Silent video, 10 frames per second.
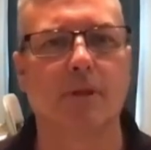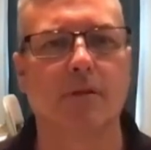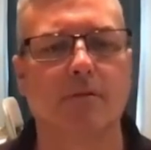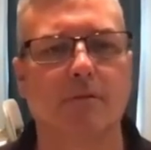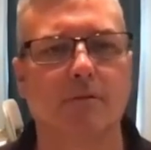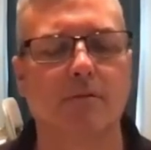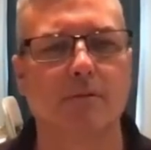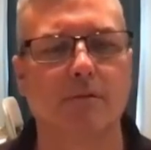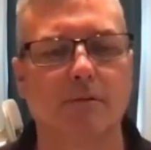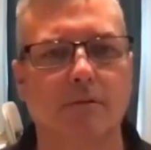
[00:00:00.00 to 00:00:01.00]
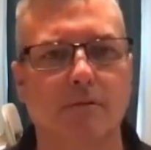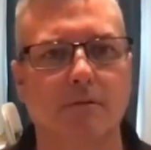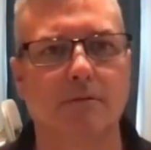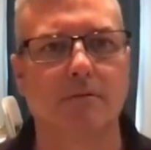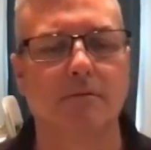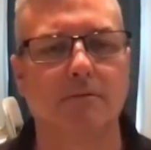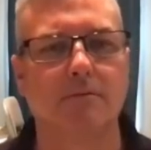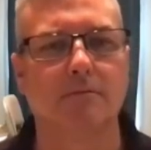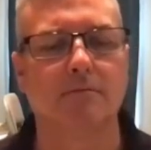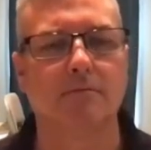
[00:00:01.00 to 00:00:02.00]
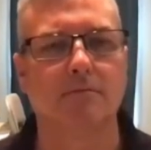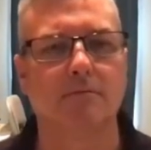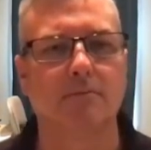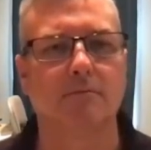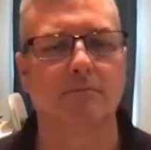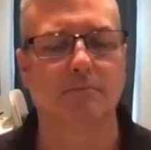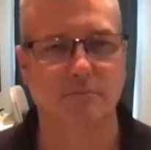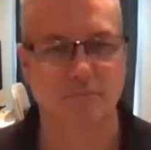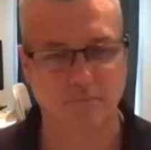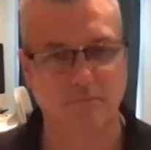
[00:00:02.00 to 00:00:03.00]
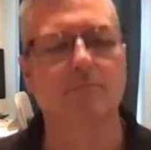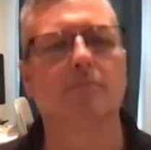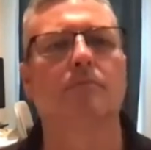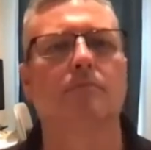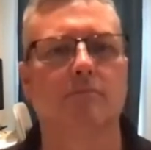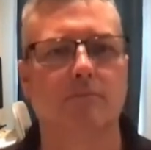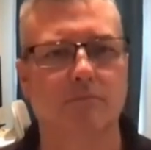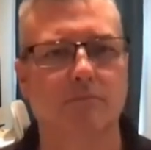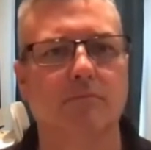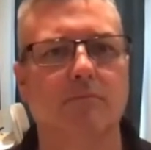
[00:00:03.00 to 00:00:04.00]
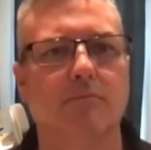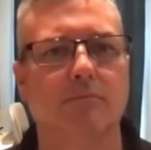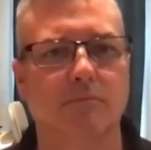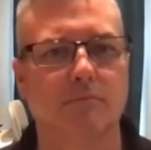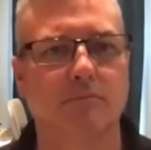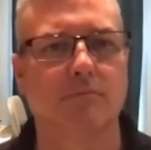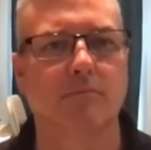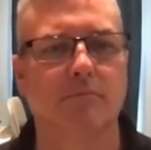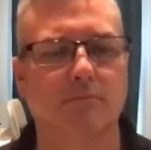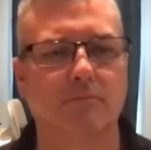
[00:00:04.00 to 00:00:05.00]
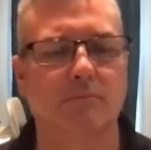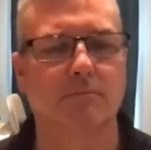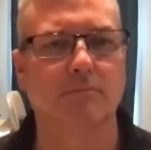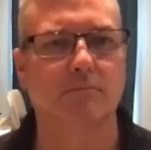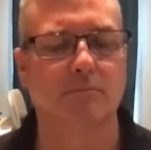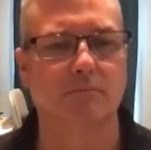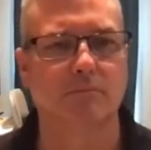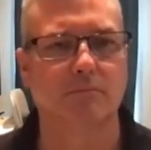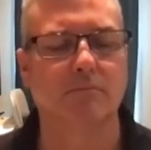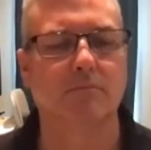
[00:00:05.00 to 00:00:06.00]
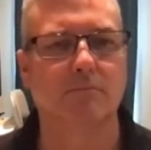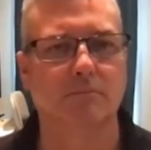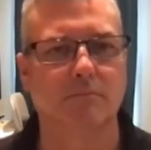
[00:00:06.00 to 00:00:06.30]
[no speech]